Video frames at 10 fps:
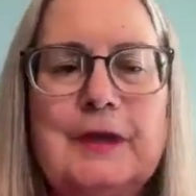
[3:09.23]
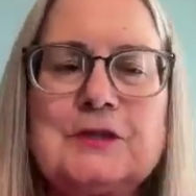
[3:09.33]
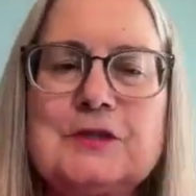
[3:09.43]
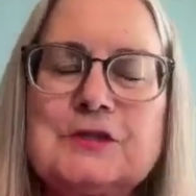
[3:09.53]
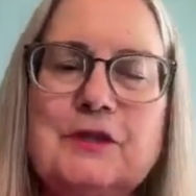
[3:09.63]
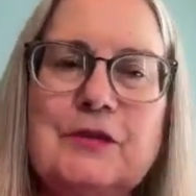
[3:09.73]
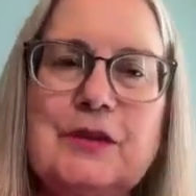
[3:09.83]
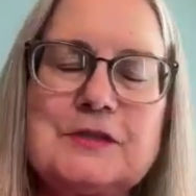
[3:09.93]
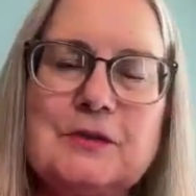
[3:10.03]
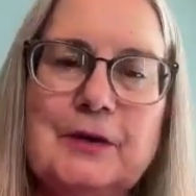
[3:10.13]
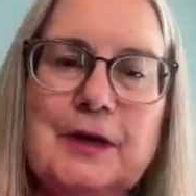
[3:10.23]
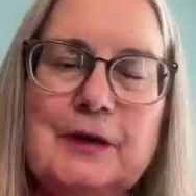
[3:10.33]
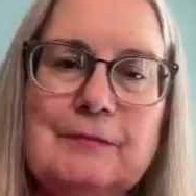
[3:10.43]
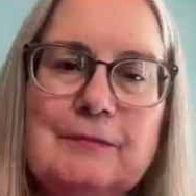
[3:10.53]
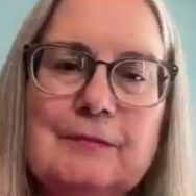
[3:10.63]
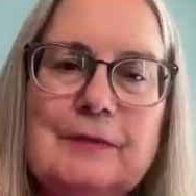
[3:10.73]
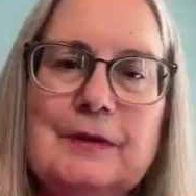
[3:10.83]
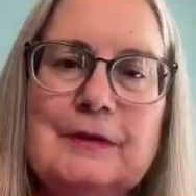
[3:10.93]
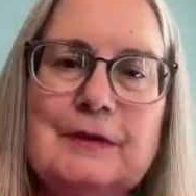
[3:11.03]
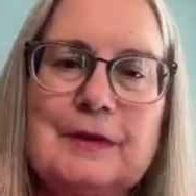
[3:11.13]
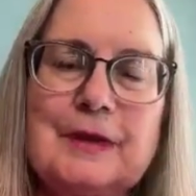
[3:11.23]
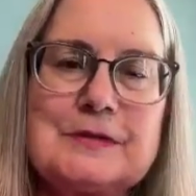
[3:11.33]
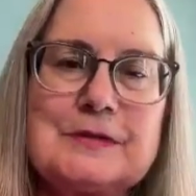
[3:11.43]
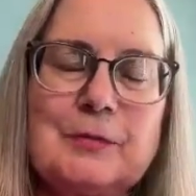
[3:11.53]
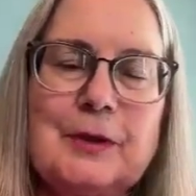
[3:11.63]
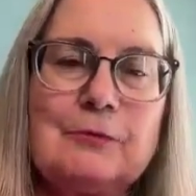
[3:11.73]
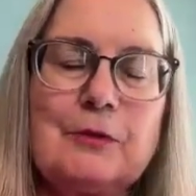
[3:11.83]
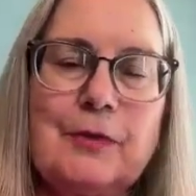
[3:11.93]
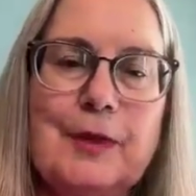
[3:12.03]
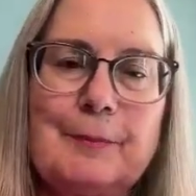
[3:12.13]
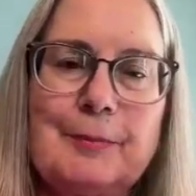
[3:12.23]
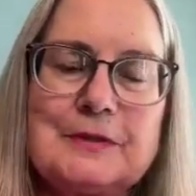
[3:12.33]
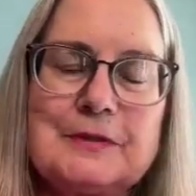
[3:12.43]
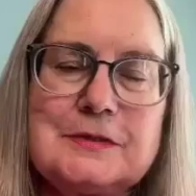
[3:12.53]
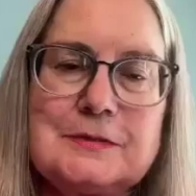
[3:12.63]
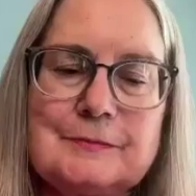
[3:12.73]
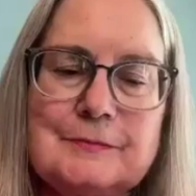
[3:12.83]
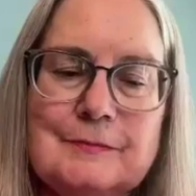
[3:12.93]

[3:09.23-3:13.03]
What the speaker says: And just know that's okay. That's the way growth happens.